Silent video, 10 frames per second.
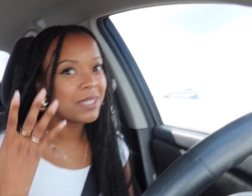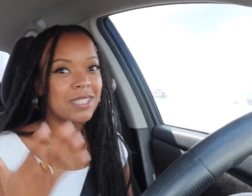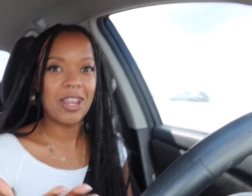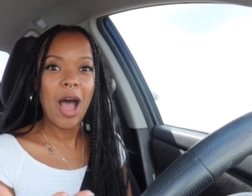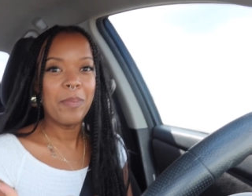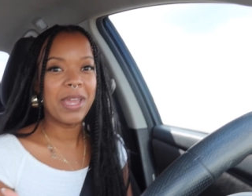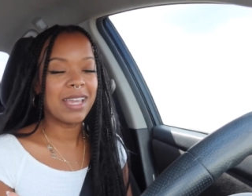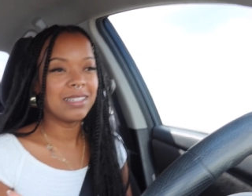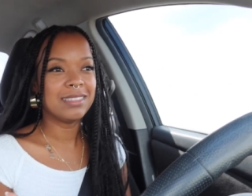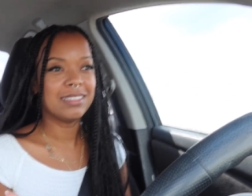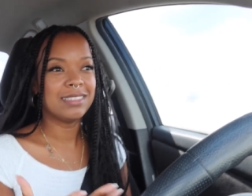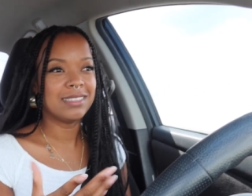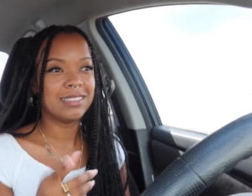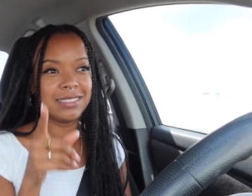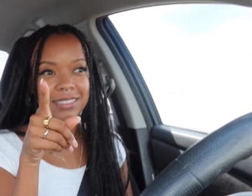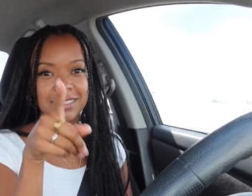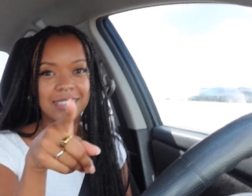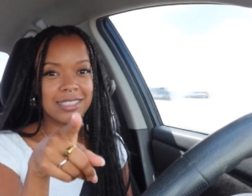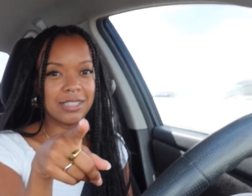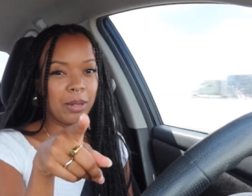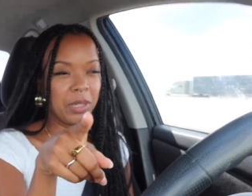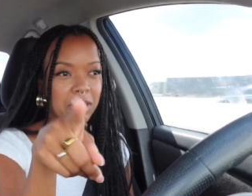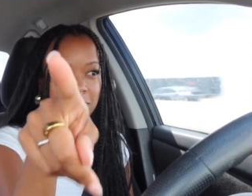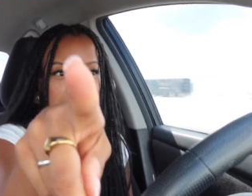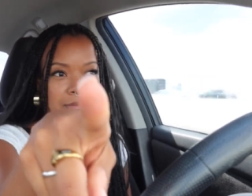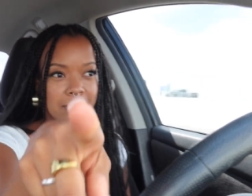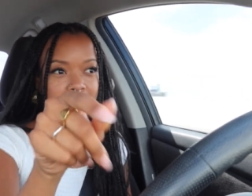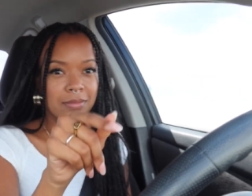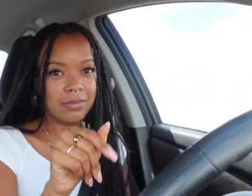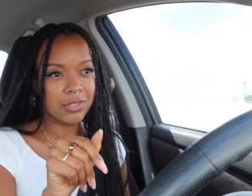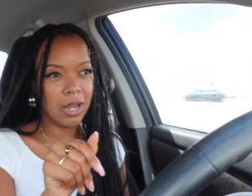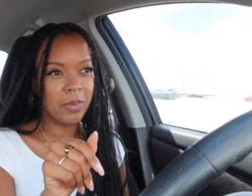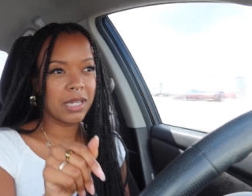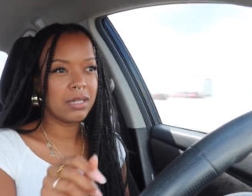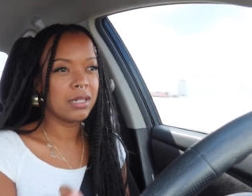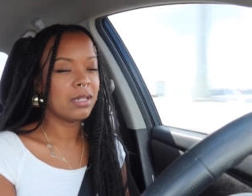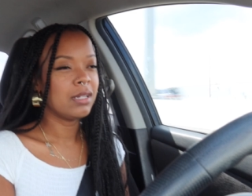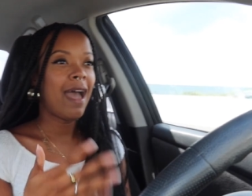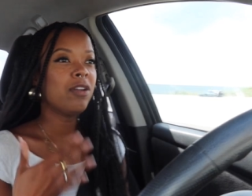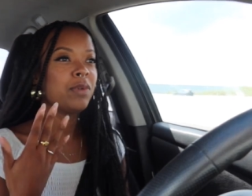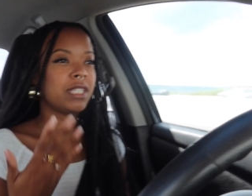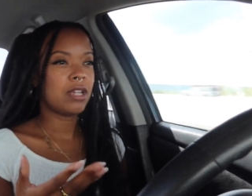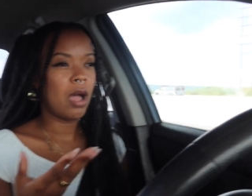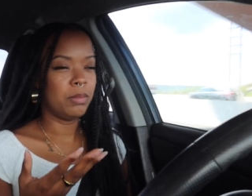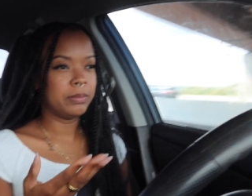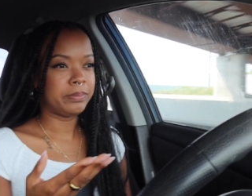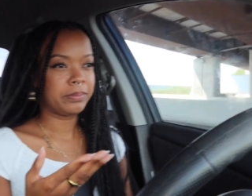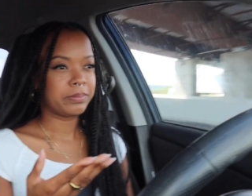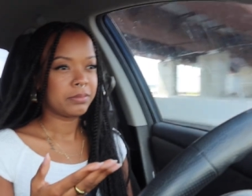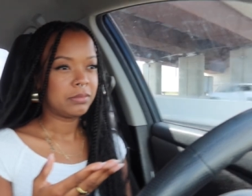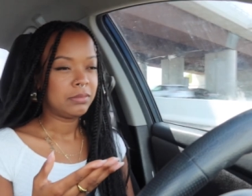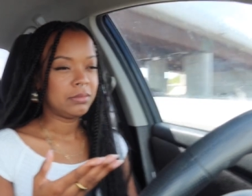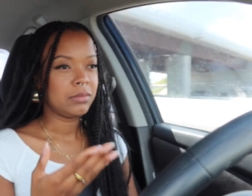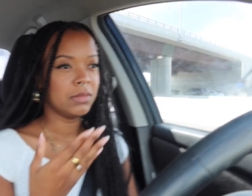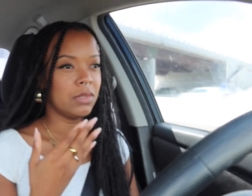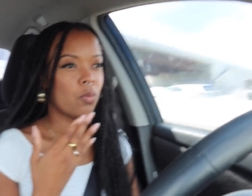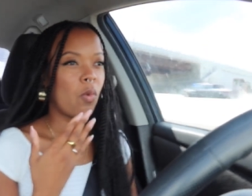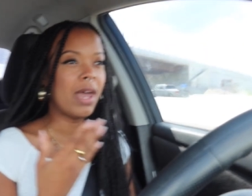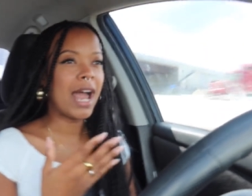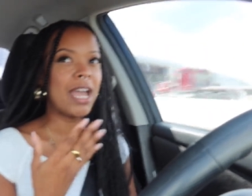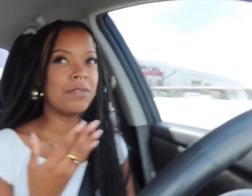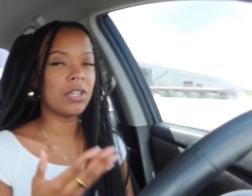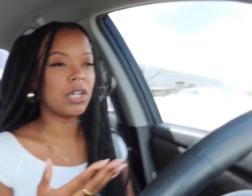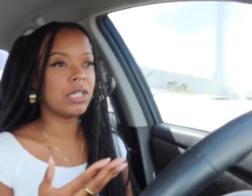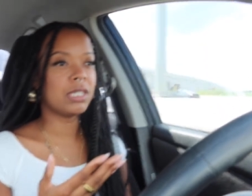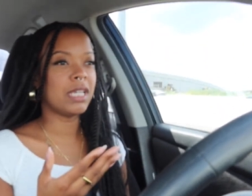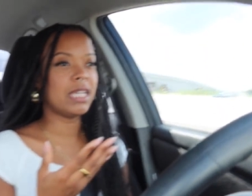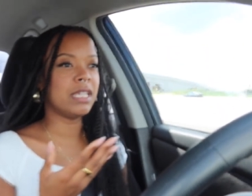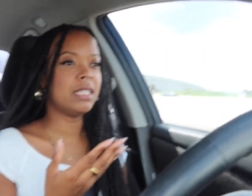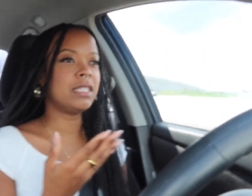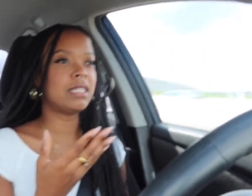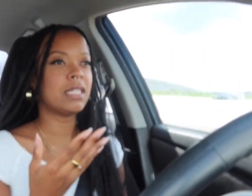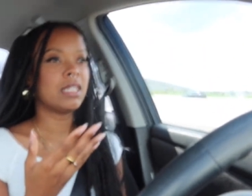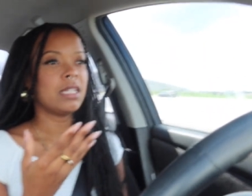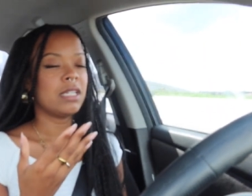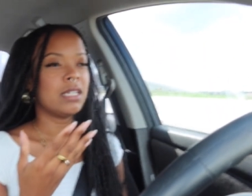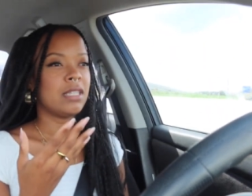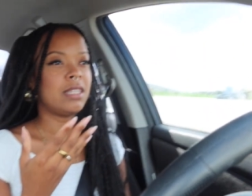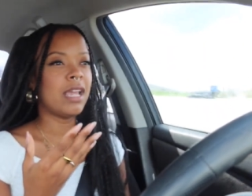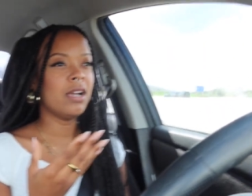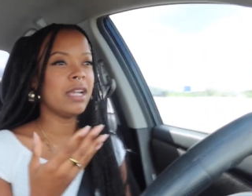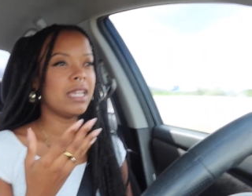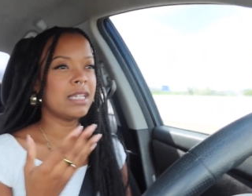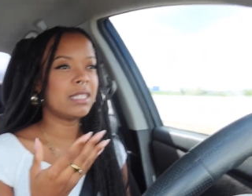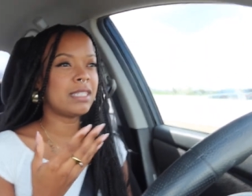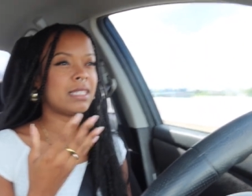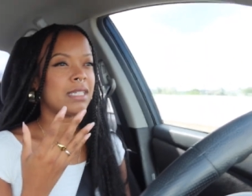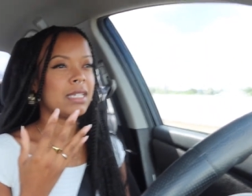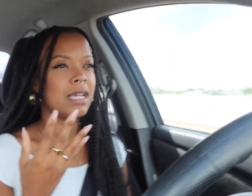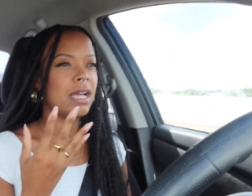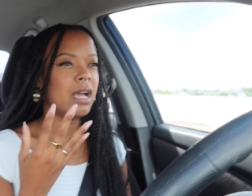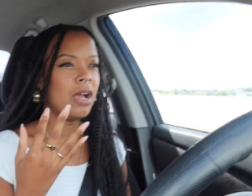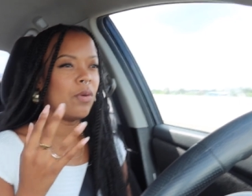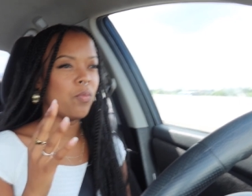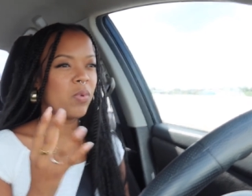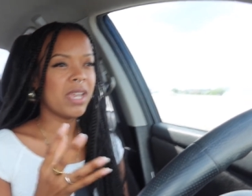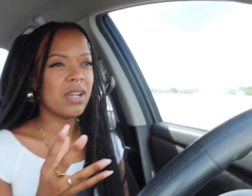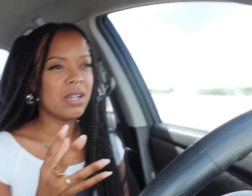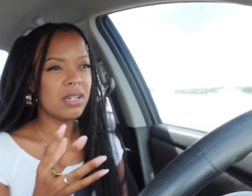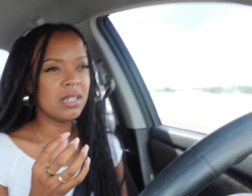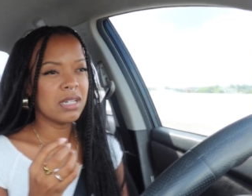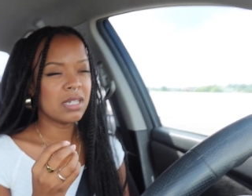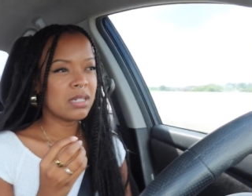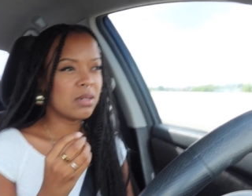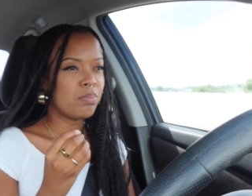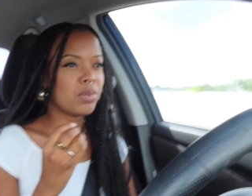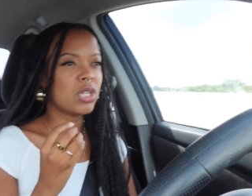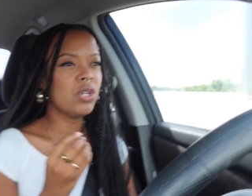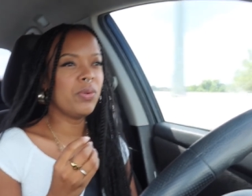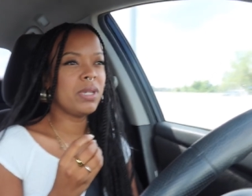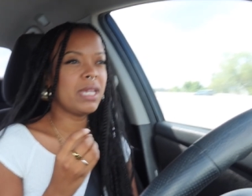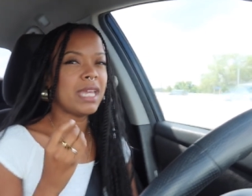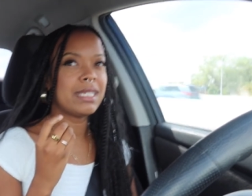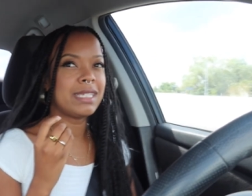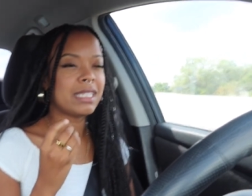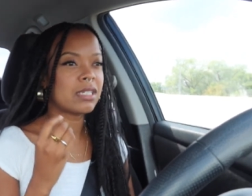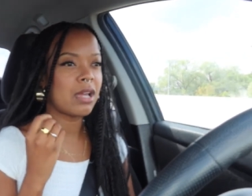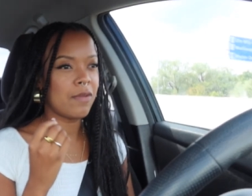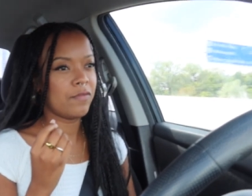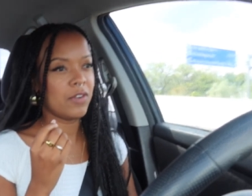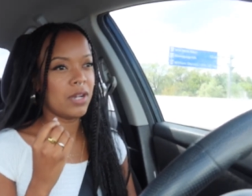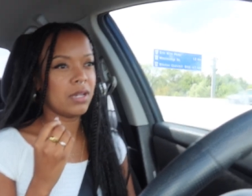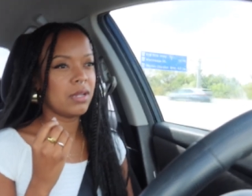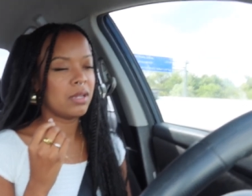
Stop it. Stop it. Stop it. How do we stop? What I've learned is there is a weird beauty in discomfort.